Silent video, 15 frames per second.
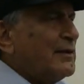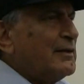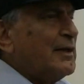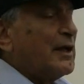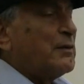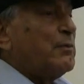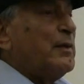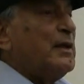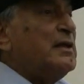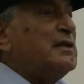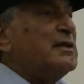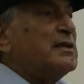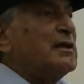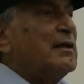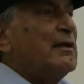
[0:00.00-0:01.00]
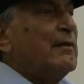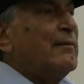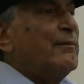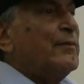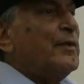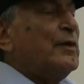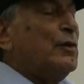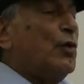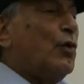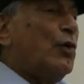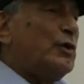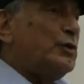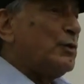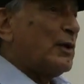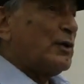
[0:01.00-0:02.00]
That means no,
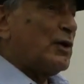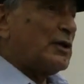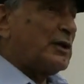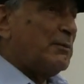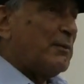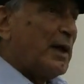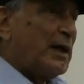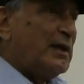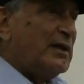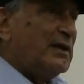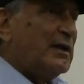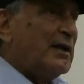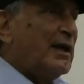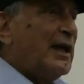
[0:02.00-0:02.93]
you are not the mind,